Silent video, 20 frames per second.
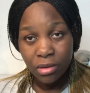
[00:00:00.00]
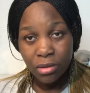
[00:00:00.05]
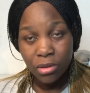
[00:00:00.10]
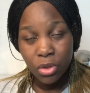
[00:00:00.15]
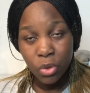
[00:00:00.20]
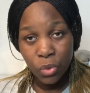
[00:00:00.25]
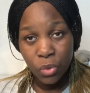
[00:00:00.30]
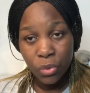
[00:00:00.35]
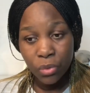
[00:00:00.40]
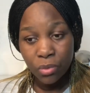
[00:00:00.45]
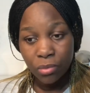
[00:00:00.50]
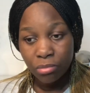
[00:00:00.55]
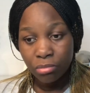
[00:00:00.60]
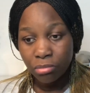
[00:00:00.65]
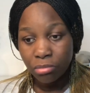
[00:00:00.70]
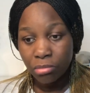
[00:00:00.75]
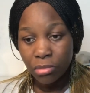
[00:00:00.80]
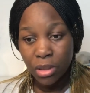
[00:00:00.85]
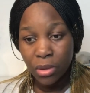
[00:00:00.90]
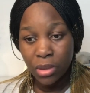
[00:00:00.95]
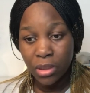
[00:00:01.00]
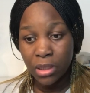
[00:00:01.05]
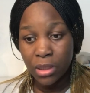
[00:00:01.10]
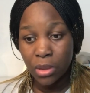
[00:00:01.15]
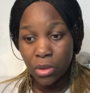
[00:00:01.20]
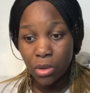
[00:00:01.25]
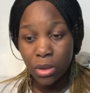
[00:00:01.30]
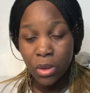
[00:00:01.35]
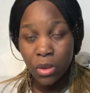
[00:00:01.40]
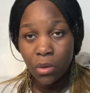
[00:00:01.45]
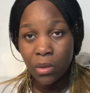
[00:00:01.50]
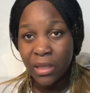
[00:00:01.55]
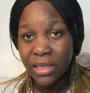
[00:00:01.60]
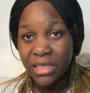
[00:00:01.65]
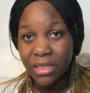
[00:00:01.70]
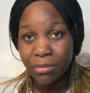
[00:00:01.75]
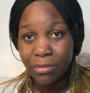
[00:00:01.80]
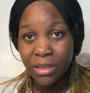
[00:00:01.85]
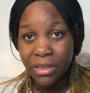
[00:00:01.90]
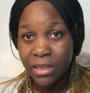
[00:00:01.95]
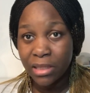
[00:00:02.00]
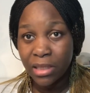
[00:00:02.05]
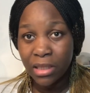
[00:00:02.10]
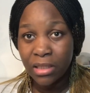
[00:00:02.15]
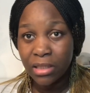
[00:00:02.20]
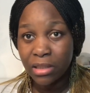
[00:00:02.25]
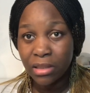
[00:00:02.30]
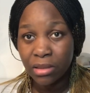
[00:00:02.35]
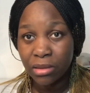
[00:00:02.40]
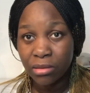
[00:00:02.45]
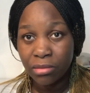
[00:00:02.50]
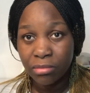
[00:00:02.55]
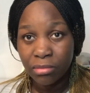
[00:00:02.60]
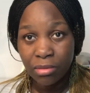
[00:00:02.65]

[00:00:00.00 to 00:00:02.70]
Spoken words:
to is also automatically